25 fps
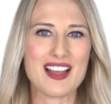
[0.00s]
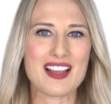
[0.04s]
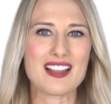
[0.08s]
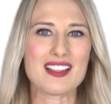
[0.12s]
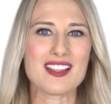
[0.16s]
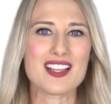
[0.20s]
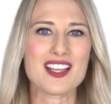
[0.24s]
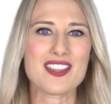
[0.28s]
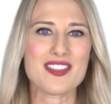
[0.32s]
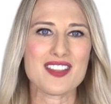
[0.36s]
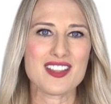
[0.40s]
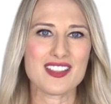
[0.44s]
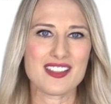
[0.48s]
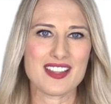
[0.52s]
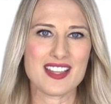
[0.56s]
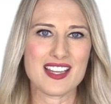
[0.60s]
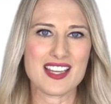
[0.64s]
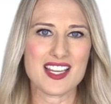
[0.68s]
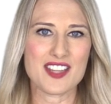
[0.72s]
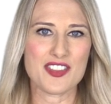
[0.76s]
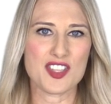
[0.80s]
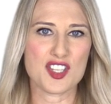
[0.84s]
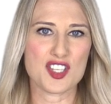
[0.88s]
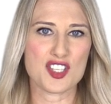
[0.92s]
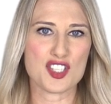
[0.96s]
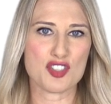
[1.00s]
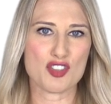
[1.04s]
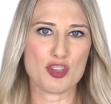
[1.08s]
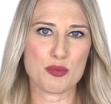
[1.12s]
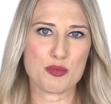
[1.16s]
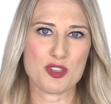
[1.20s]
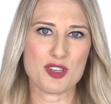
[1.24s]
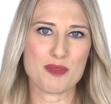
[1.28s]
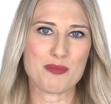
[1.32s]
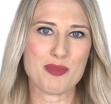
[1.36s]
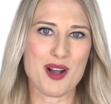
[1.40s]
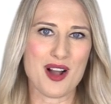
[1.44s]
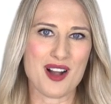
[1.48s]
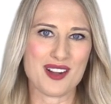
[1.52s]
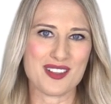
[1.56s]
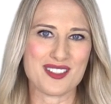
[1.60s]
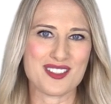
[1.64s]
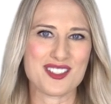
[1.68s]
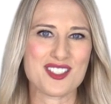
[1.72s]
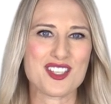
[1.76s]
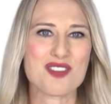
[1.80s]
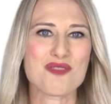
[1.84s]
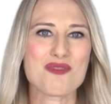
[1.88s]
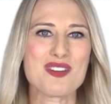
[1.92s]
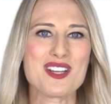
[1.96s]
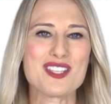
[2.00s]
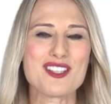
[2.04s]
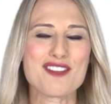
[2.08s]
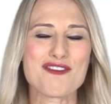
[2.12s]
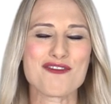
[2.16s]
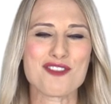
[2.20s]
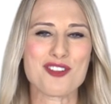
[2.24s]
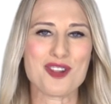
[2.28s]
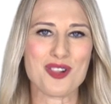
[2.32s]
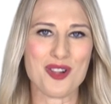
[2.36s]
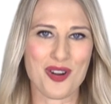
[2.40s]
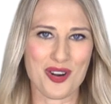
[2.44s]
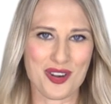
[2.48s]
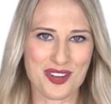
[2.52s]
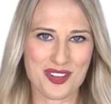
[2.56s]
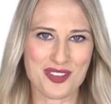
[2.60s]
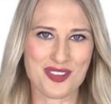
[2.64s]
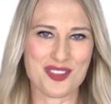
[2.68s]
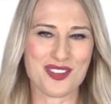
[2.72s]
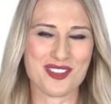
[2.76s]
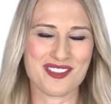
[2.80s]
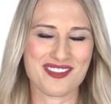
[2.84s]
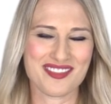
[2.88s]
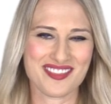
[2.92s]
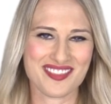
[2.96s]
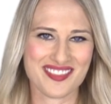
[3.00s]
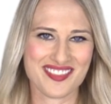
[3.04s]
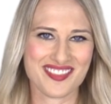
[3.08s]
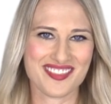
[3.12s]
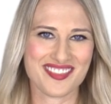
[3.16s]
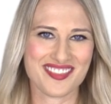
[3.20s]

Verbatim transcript: Click the link in the description box to read the full article.